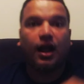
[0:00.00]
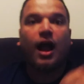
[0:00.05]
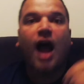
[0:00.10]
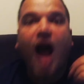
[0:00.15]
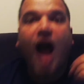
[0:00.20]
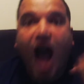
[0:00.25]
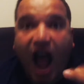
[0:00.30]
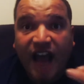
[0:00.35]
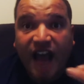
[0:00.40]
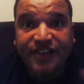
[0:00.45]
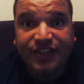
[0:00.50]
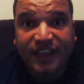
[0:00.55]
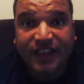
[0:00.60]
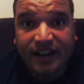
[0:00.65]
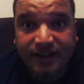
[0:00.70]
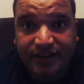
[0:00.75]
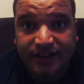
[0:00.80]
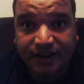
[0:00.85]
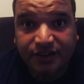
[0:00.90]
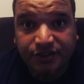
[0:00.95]
I
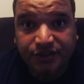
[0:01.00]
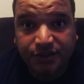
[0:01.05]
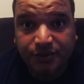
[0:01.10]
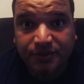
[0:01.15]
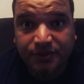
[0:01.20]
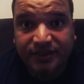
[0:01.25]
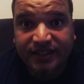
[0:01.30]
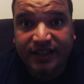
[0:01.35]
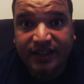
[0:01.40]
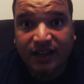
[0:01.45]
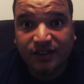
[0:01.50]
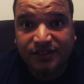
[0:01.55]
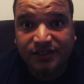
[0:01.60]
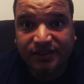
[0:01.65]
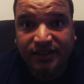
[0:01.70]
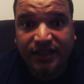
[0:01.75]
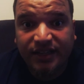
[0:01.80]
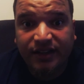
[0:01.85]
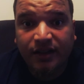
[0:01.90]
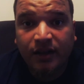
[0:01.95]
think year 2
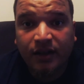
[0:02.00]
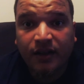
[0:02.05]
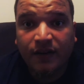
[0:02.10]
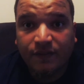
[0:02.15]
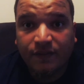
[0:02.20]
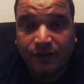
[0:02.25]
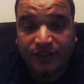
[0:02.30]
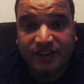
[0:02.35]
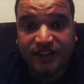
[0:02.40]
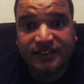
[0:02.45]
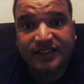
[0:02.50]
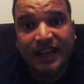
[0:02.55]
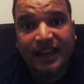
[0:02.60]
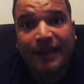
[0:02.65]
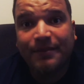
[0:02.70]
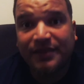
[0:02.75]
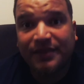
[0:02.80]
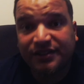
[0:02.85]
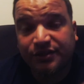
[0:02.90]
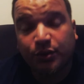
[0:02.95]
DLC for this
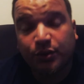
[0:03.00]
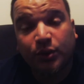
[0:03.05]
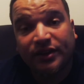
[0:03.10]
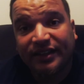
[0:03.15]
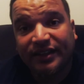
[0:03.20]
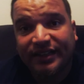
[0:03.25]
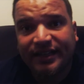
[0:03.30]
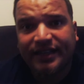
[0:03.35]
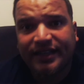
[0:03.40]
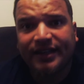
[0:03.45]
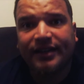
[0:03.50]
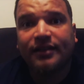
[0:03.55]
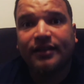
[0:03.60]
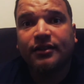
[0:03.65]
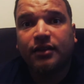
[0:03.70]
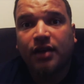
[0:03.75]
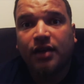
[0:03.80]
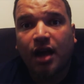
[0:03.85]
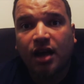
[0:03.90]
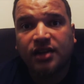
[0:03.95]
game is sorely needed,
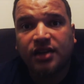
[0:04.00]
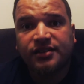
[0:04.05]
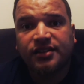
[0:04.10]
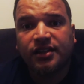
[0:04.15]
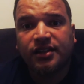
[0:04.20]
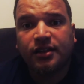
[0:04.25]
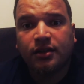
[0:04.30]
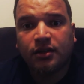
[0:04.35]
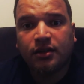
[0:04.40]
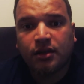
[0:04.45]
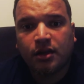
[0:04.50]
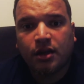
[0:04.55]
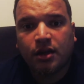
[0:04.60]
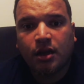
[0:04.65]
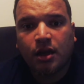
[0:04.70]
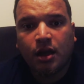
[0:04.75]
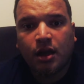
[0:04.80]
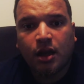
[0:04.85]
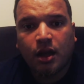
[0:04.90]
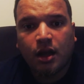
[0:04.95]
honestly.
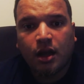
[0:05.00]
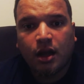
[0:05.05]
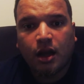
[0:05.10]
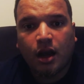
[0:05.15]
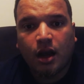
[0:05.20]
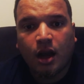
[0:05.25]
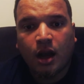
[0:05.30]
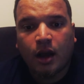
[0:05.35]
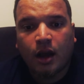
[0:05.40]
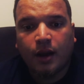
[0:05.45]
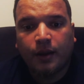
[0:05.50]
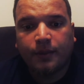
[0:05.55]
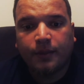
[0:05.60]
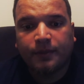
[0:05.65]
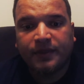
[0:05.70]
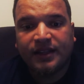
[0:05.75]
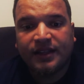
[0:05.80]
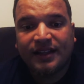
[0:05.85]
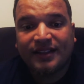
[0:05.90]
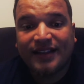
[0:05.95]

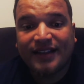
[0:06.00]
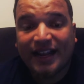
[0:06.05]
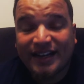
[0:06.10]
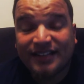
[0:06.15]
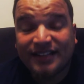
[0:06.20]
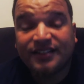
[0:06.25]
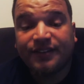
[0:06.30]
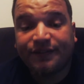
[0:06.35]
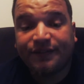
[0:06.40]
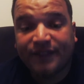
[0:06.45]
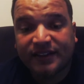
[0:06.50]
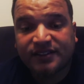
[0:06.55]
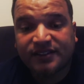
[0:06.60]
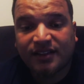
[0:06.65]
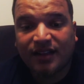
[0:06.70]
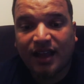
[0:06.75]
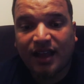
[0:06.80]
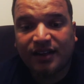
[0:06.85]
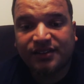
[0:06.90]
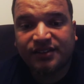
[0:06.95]
They need to fix a
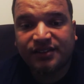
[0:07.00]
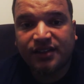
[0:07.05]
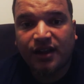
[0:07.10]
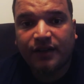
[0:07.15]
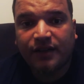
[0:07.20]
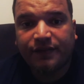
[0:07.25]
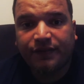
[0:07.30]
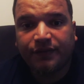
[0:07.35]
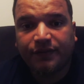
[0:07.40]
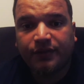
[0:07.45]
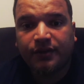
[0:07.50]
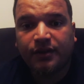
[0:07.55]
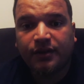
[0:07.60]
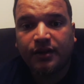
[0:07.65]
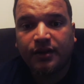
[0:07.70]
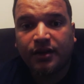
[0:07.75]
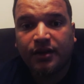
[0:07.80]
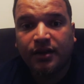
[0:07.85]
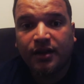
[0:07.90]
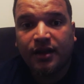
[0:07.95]
lot of stuff,
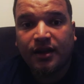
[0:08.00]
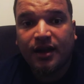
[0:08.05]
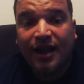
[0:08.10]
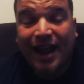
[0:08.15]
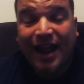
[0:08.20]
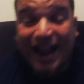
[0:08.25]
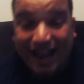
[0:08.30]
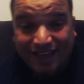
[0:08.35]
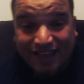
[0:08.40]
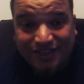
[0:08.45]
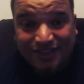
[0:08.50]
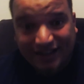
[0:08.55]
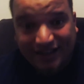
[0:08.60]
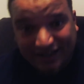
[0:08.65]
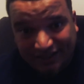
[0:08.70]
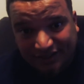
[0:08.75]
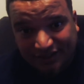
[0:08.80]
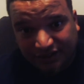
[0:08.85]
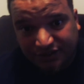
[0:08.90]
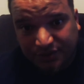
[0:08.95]
and they
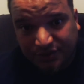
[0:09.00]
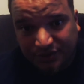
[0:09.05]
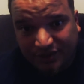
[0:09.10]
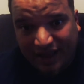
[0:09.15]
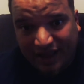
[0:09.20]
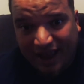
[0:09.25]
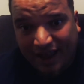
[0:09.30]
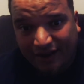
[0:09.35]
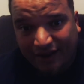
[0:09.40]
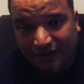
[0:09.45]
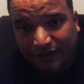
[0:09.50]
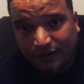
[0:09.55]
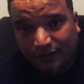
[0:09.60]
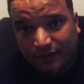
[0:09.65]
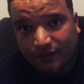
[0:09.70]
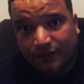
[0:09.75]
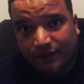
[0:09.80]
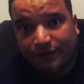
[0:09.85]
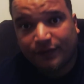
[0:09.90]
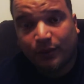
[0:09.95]
need to do that
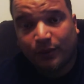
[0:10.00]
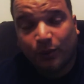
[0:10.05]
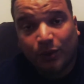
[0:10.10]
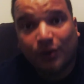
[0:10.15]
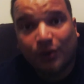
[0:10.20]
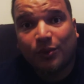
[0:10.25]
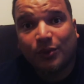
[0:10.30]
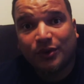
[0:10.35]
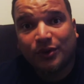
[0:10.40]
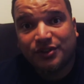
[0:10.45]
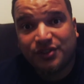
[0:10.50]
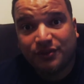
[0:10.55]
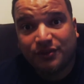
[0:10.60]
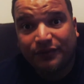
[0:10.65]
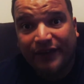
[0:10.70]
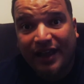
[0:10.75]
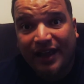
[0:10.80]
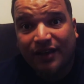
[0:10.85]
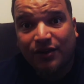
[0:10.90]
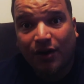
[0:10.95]
for World War II
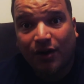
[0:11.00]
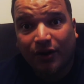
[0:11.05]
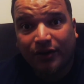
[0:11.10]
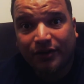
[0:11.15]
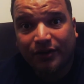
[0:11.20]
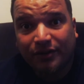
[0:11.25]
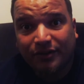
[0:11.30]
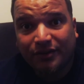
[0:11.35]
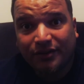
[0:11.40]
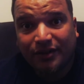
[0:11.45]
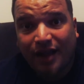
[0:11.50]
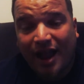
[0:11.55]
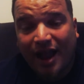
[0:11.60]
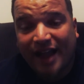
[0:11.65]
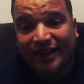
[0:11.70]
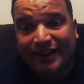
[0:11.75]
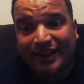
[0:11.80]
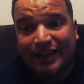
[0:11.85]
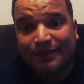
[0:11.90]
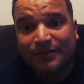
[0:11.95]
Vanguard
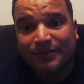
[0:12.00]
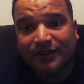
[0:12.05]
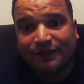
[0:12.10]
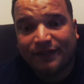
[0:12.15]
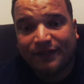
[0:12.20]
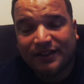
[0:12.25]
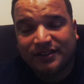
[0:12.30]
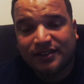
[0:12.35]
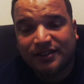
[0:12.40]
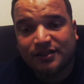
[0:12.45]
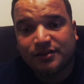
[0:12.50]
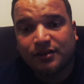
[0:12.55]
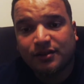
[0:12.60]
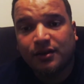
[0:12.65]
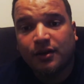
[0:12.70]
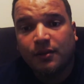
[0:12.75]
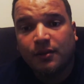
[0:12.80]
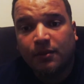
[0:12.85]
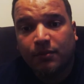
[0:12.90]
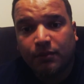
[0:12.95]
and keep the fixes
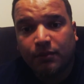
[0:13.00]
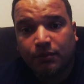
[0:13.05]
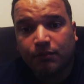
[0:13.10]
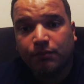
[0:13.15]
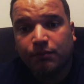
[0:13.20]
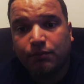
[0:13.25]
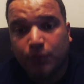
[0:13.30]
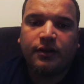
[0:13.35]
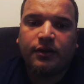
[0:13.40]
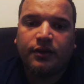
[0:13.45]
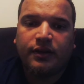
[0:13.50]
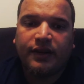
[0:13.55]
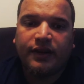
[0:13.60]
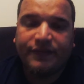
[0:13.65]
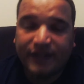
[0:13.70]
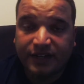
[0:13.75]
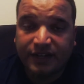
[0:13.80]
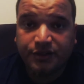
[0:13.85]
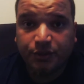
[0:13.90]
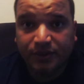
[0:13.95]
moving if
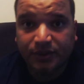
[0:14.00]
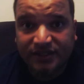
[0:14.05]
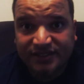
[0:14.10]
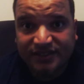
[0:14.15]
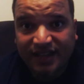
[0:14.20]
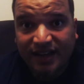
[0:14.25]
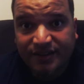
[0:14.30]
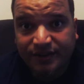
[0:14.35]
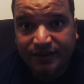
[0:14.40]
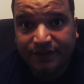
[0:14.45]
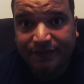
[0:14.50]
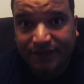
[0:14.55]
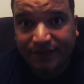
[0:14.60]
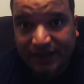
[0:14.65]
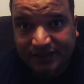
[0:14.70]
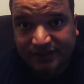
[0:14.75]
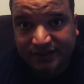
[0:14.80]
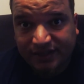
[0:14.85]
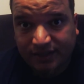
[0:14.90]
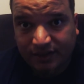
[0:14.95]
they do intend to
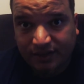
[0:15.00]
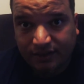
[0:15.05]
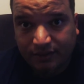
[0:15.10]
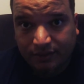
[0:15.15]
fix it.